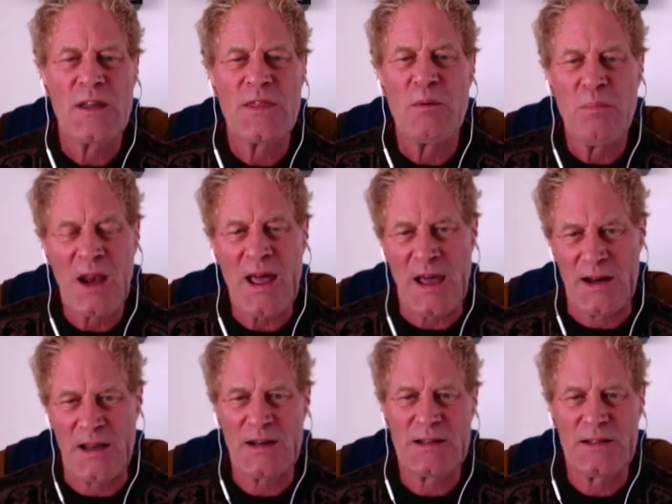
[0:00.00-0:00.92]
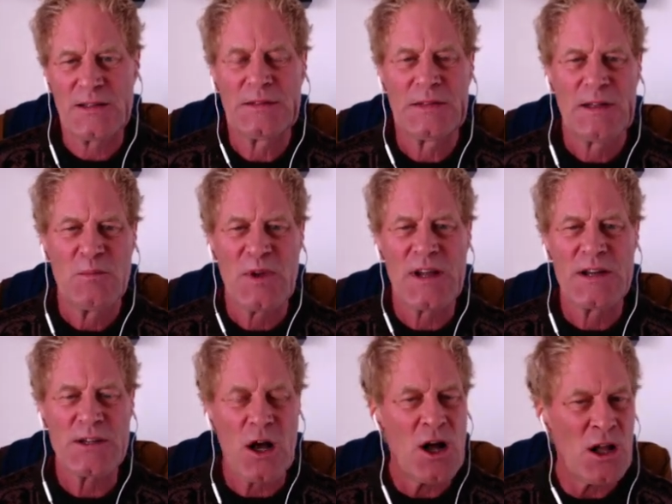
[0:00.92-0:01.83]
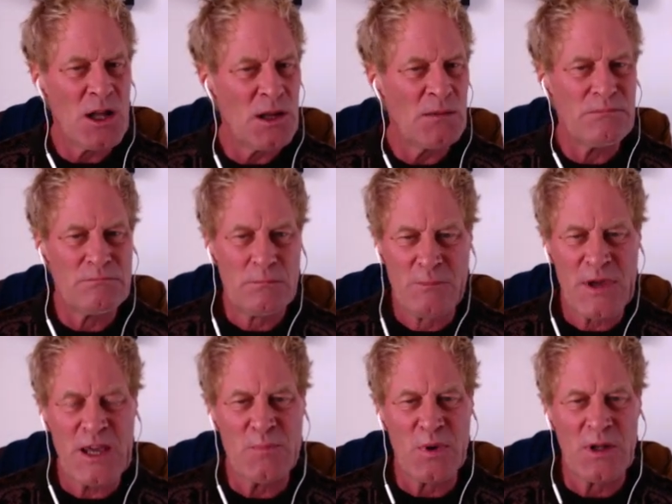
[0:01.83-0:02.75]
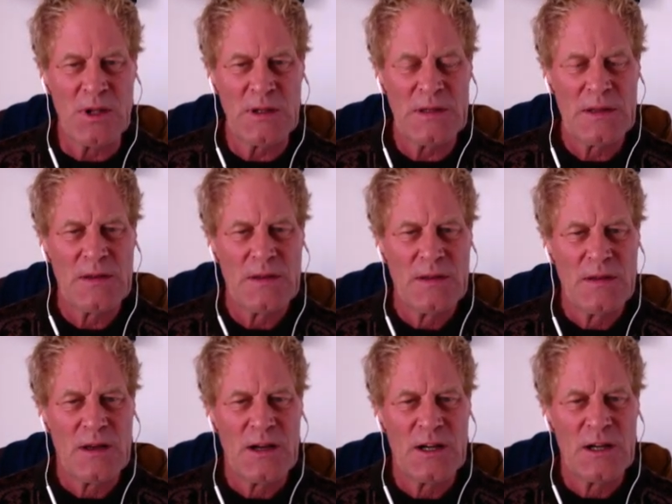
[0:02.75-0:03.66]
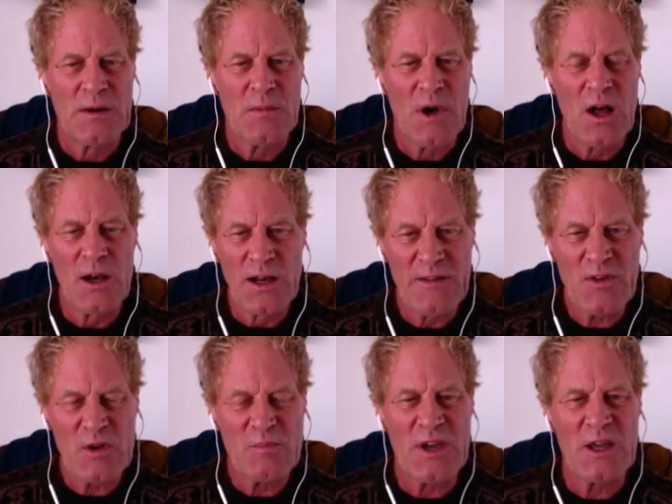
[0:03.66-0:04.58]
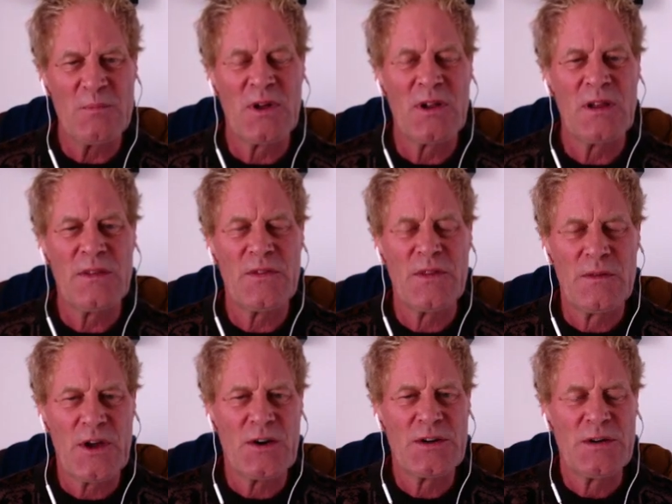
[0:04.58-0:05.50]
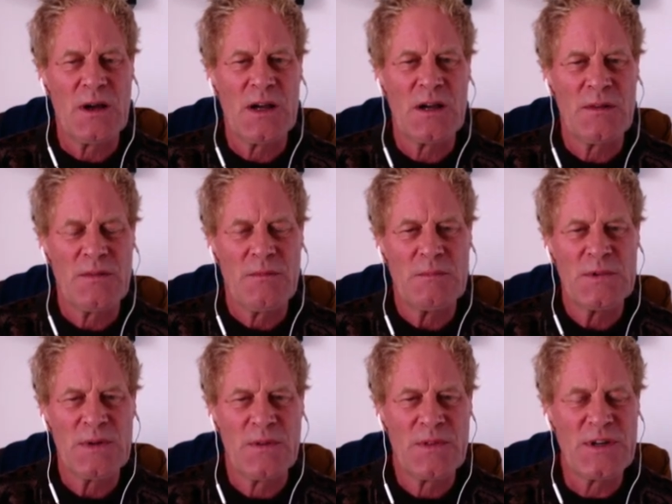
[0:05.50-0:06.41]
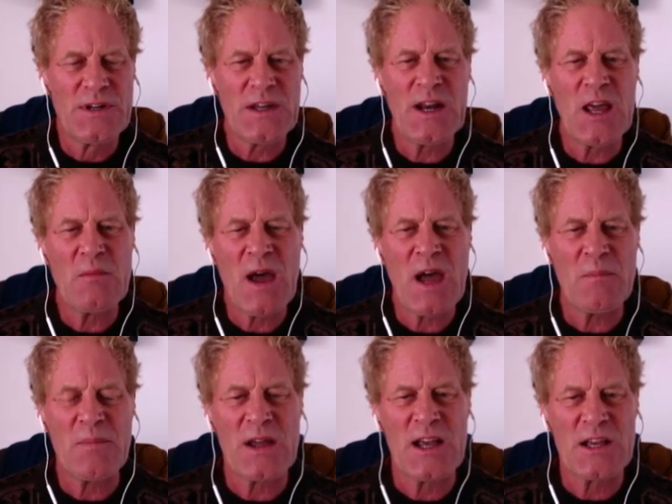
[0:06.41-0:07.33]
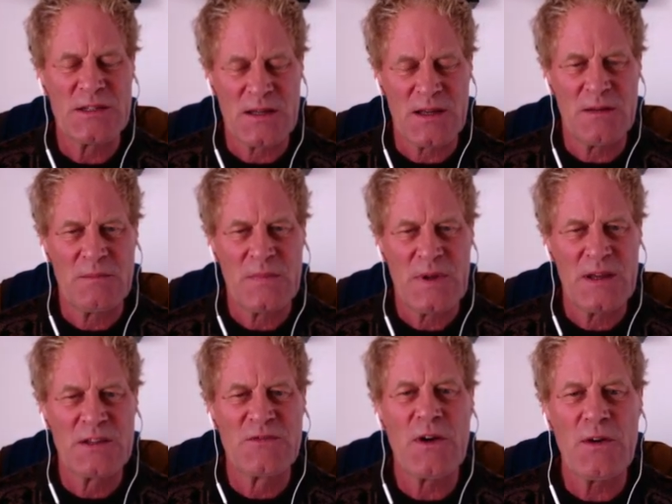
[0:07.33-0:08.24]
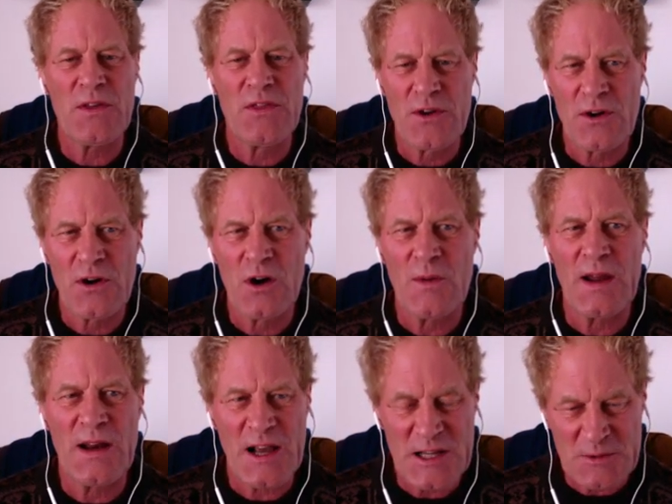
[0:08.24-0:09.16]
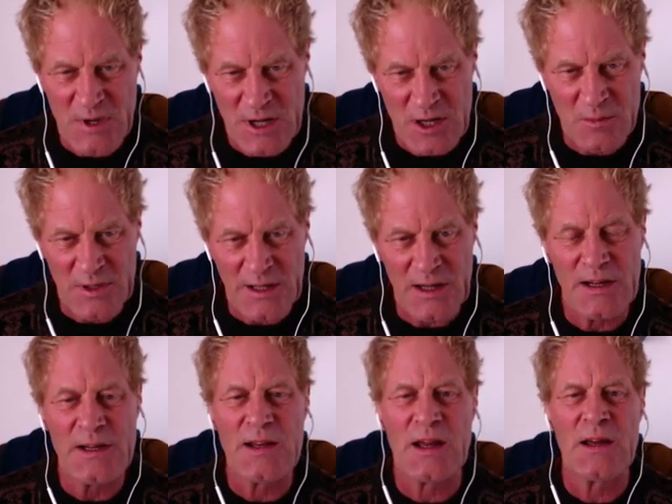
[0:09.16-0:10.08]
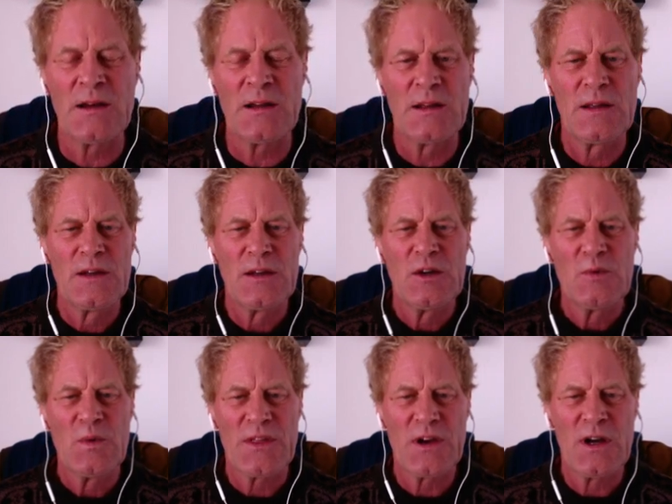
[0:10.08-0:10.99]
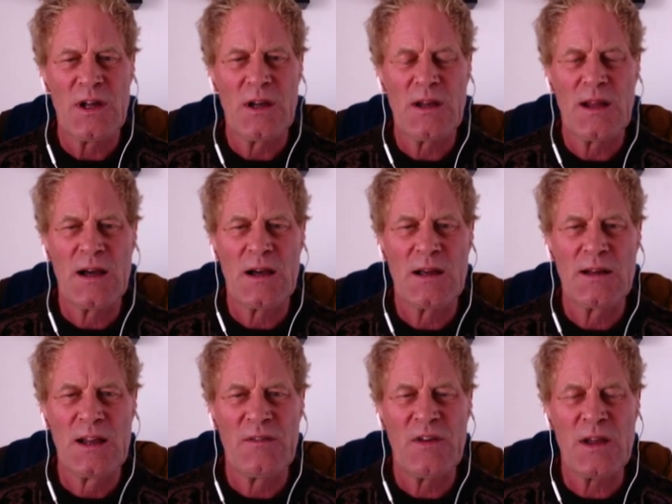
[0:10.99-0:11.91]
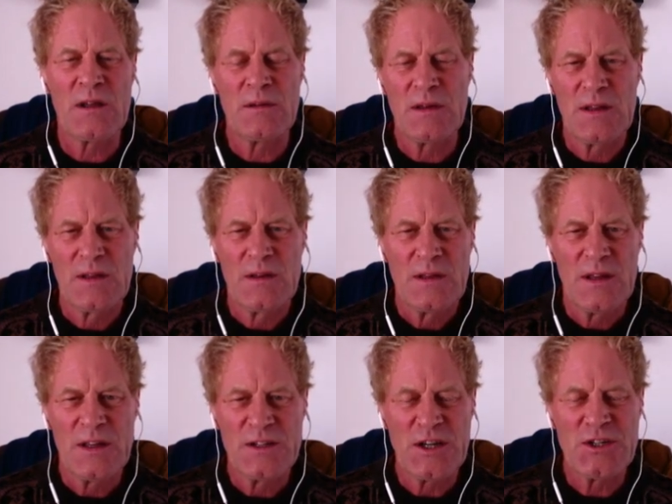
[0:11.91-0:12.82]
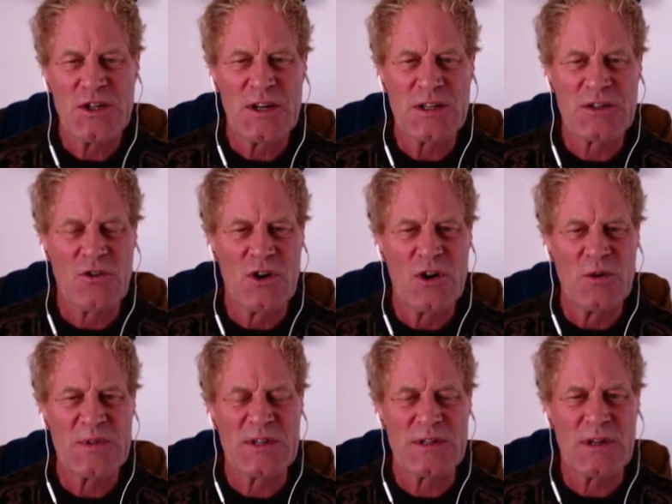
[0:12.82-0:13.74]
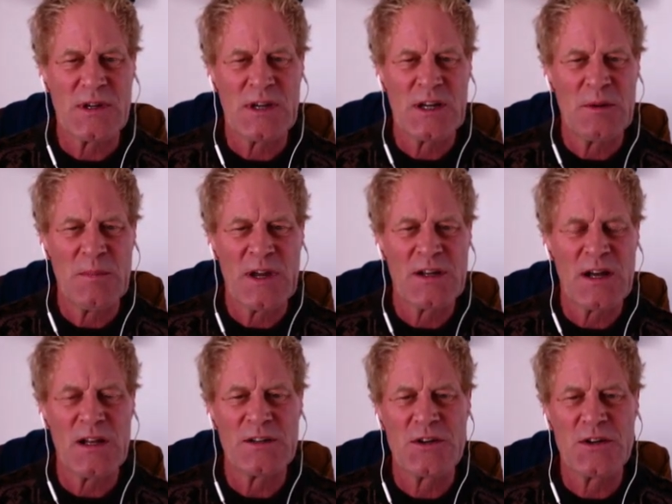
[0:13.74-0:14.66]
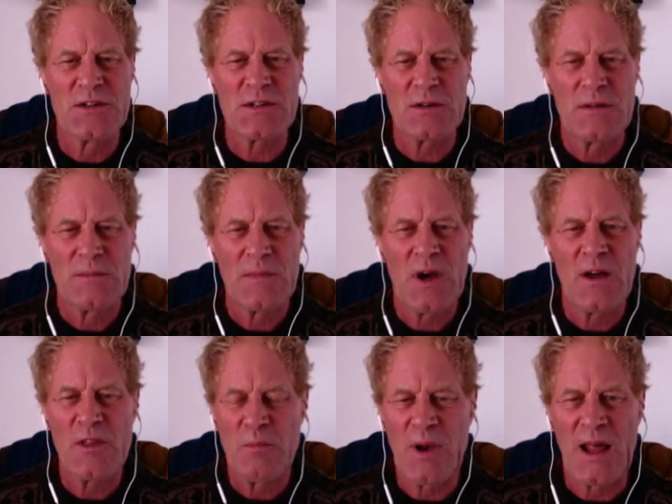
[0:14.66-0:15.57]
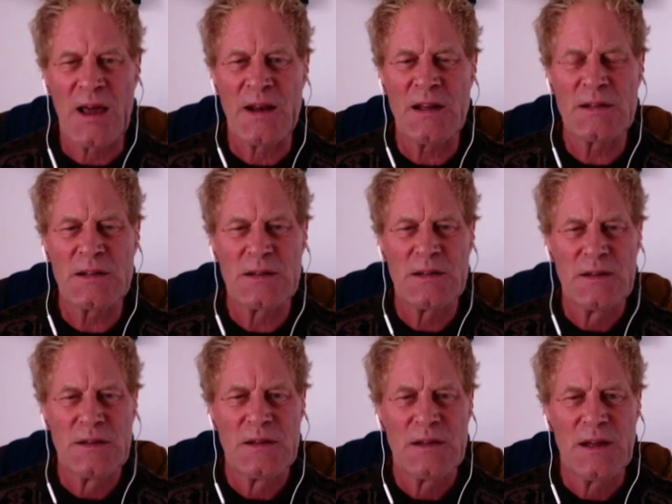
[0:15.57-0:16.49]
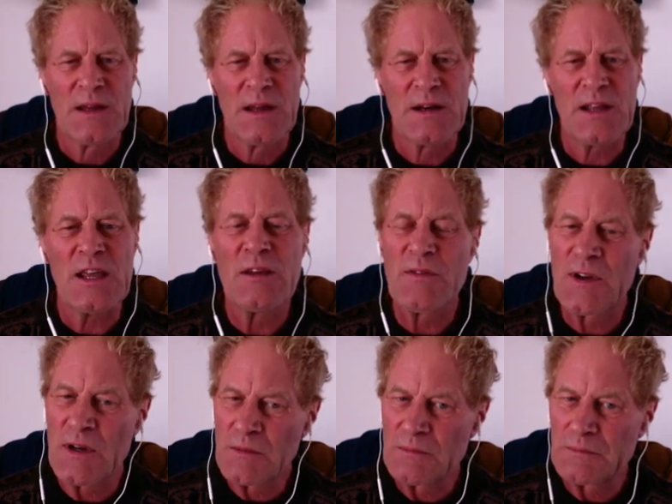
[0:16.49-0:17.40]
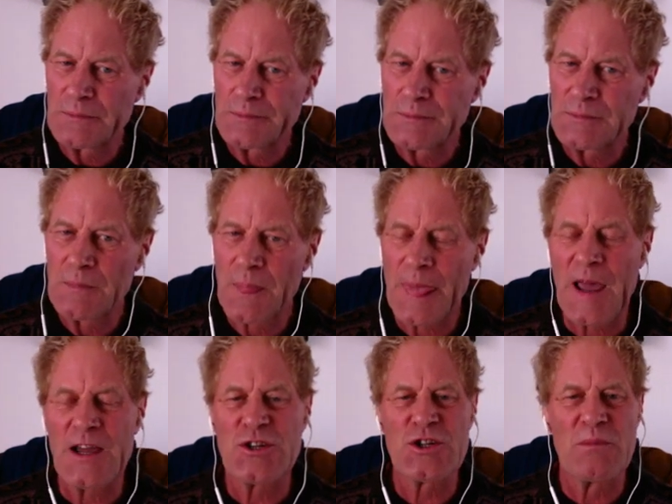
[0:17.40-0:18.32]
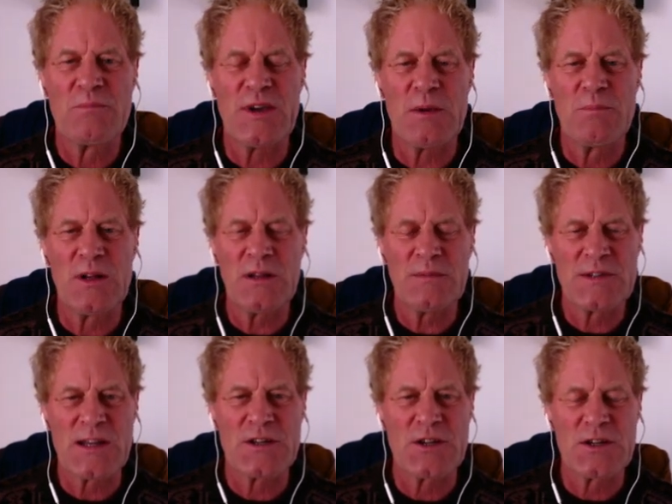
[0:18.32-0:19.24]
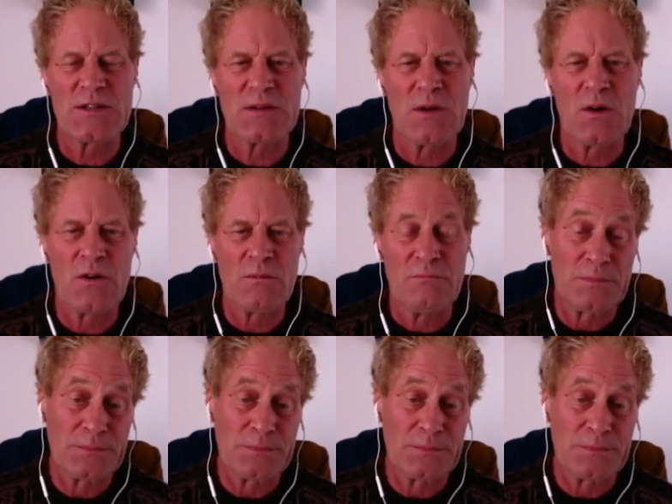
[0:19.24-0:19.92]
the planet, because all people all living people, the DNA mapping is very thorough. It has been completely done with all living indigenous groups and cultures on the planet, and even ancient people such as, or